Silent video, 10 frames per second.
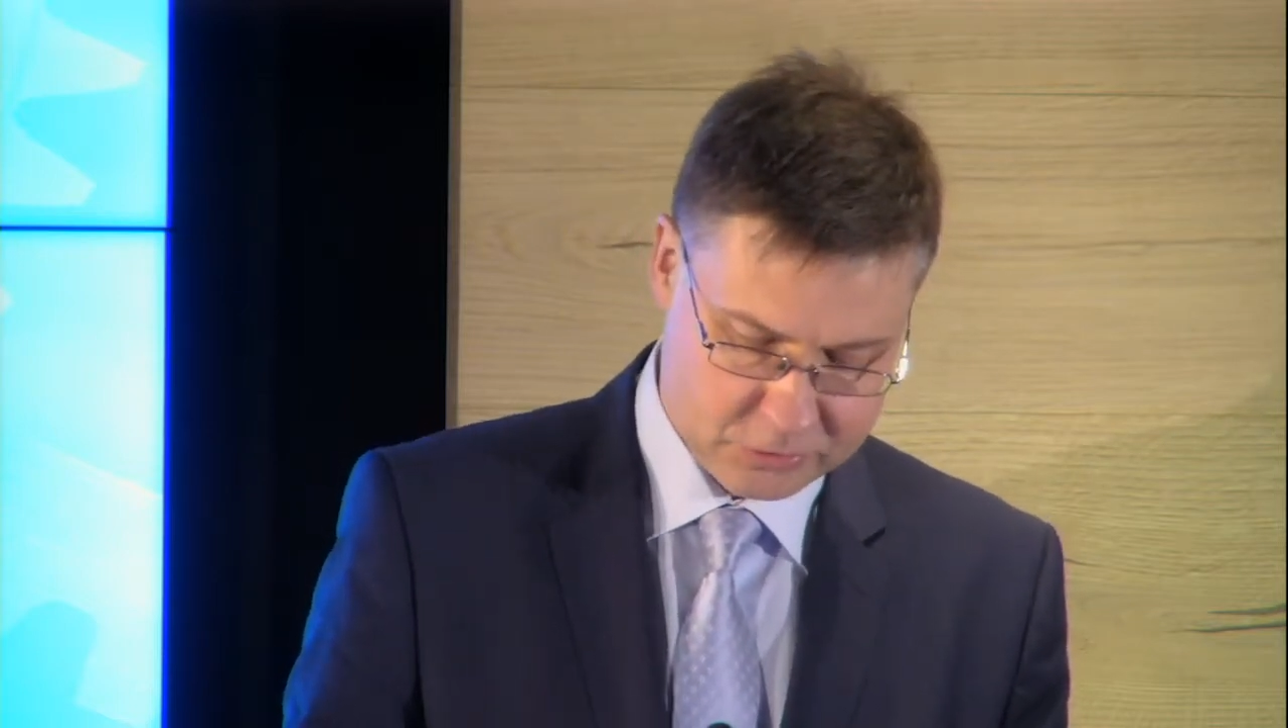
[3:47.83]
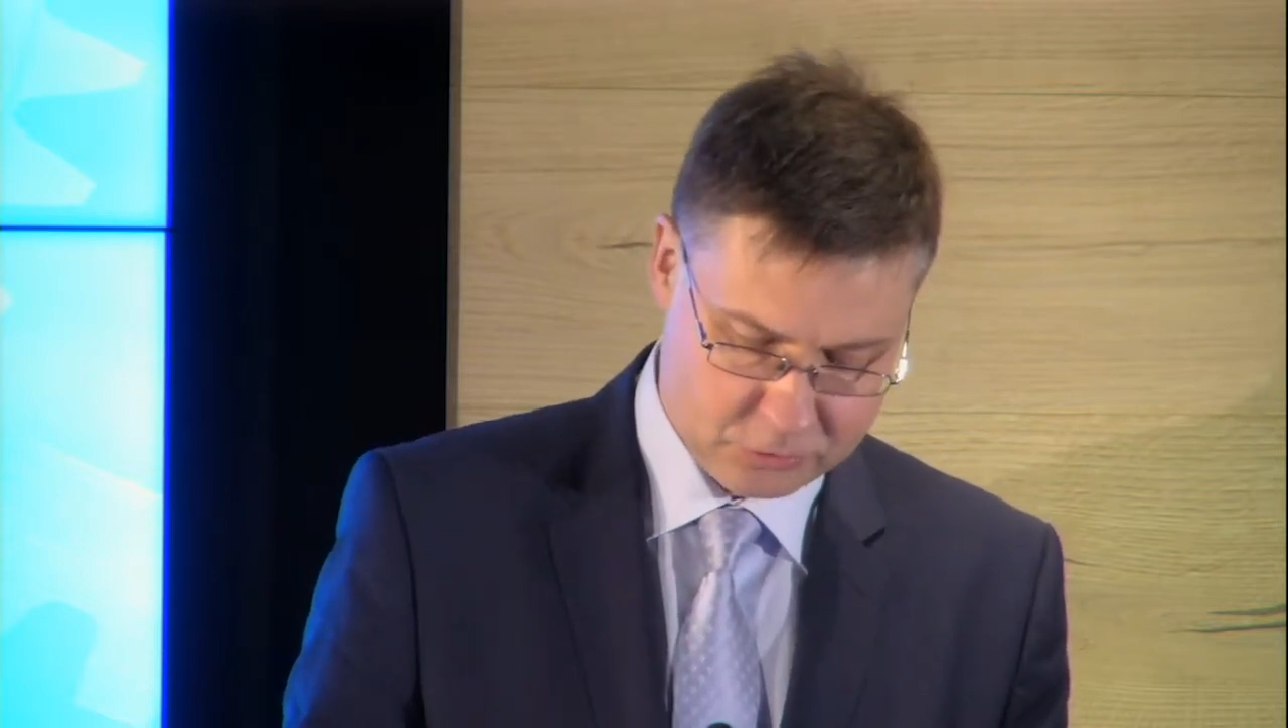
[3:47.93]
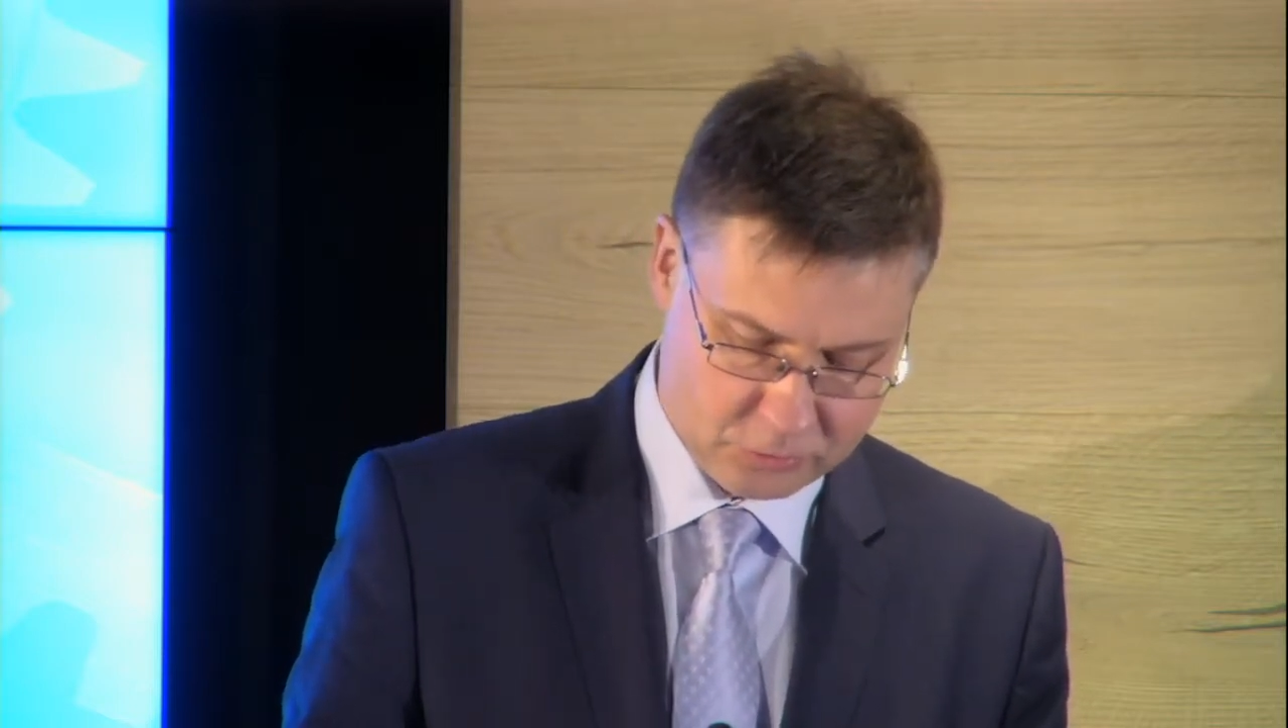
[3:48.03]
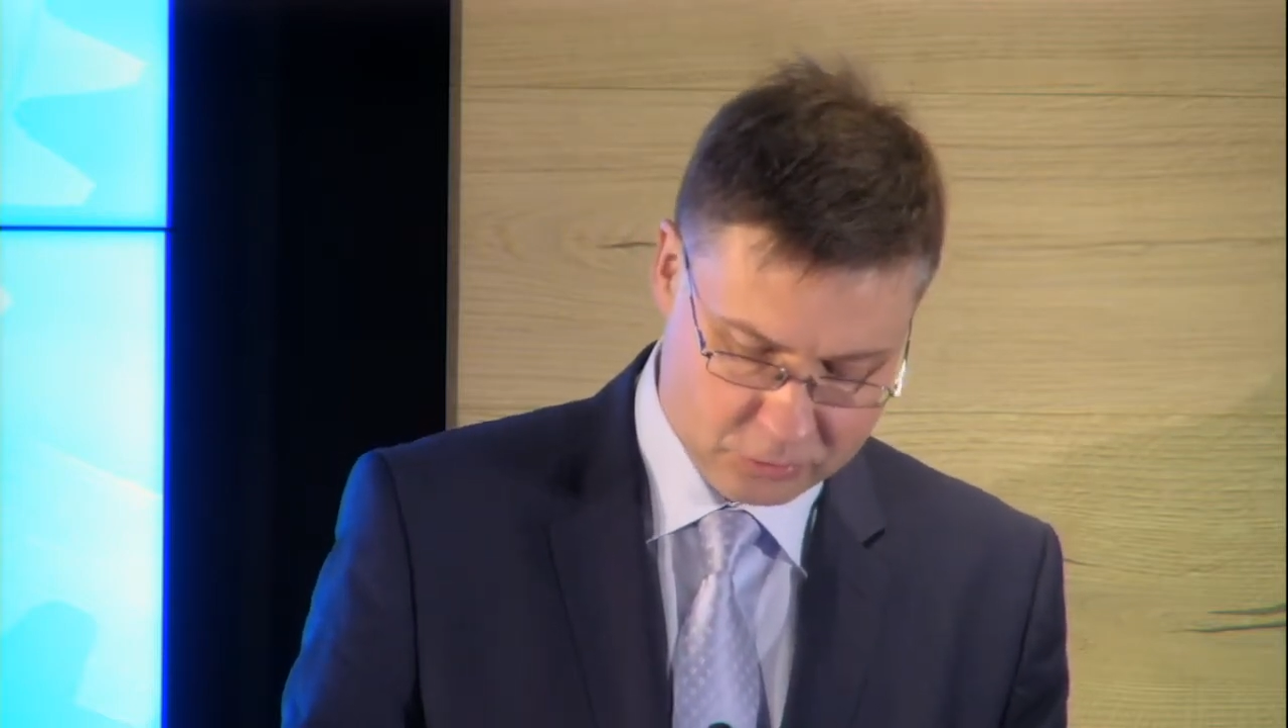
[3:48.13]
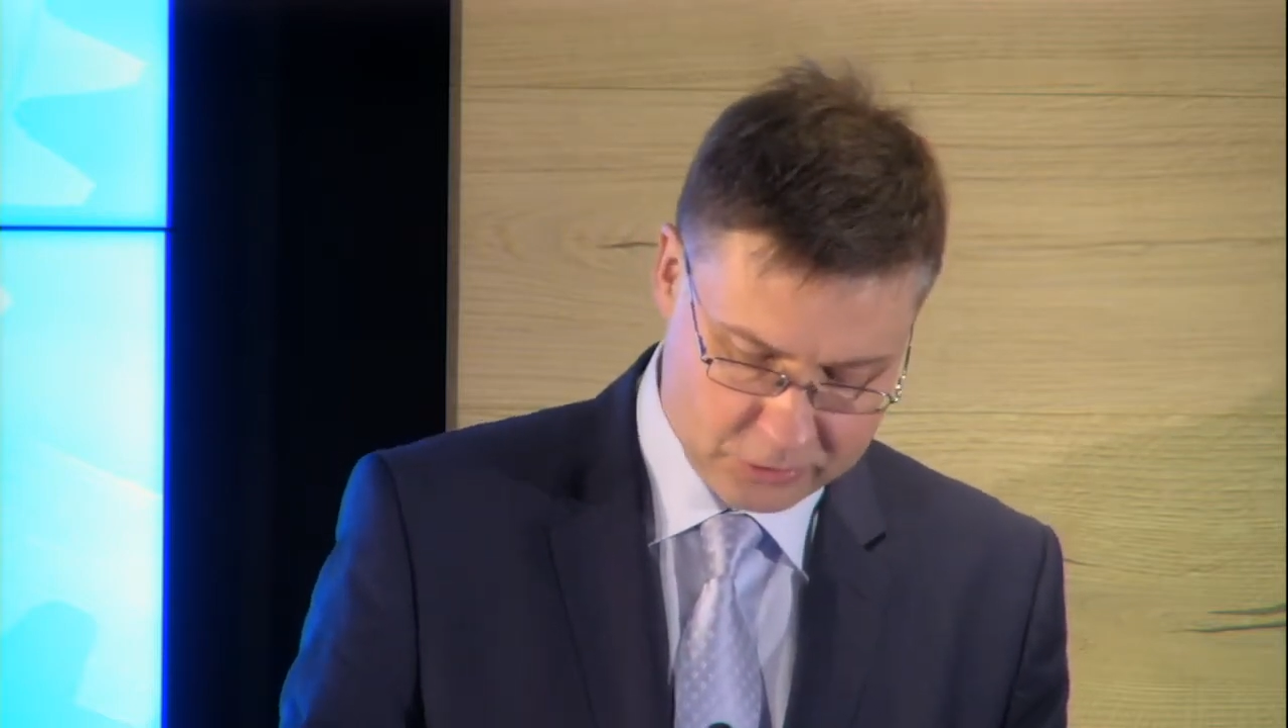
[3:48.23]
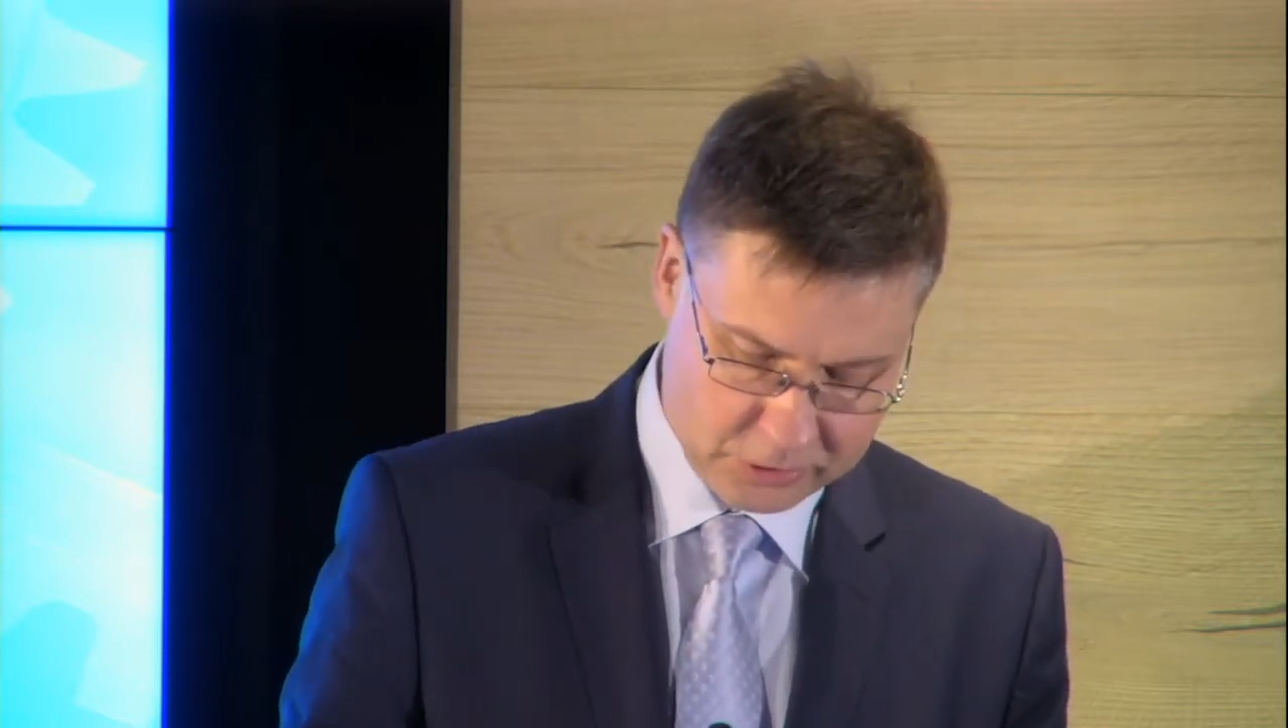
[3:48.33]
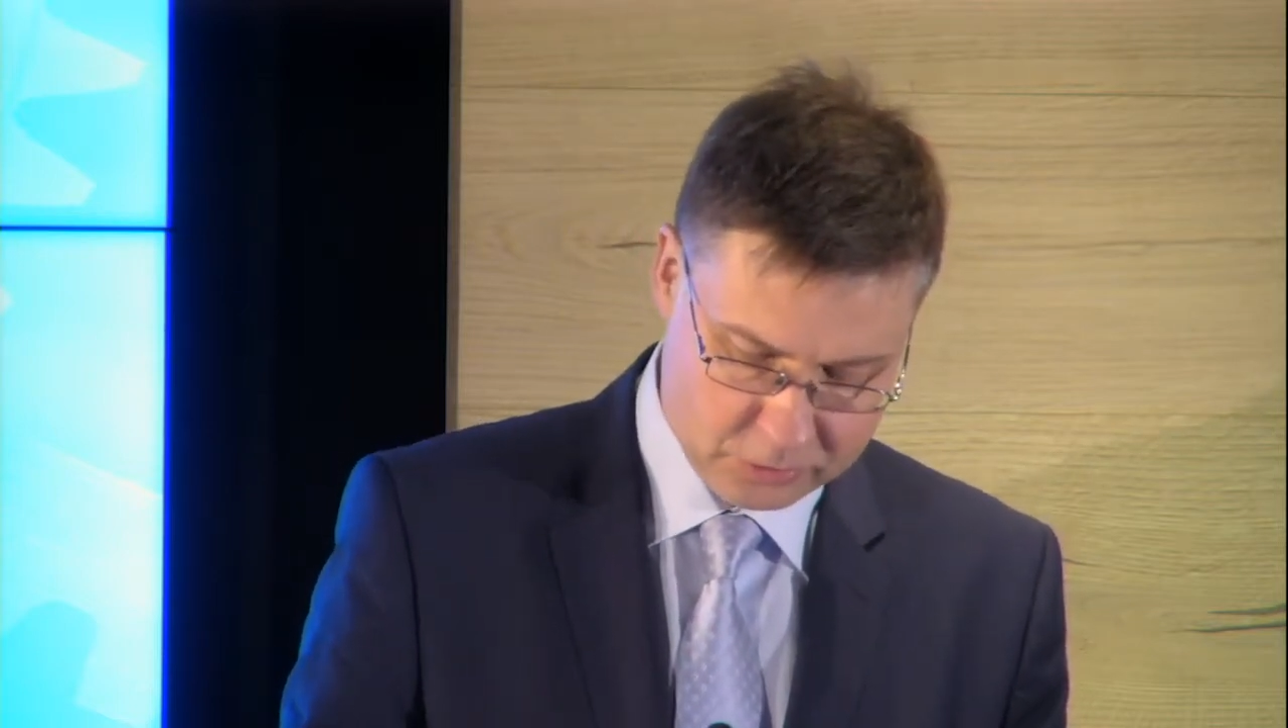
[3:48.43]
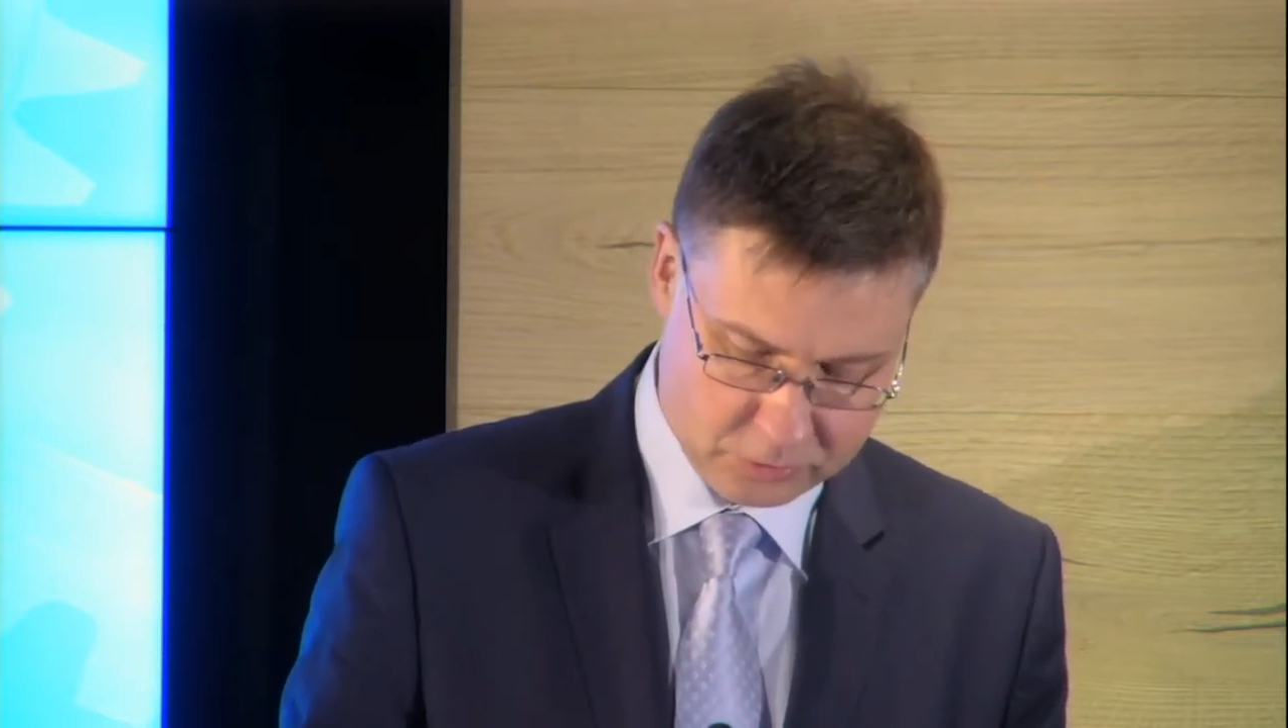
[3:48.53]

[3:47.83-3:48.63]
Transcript: to continue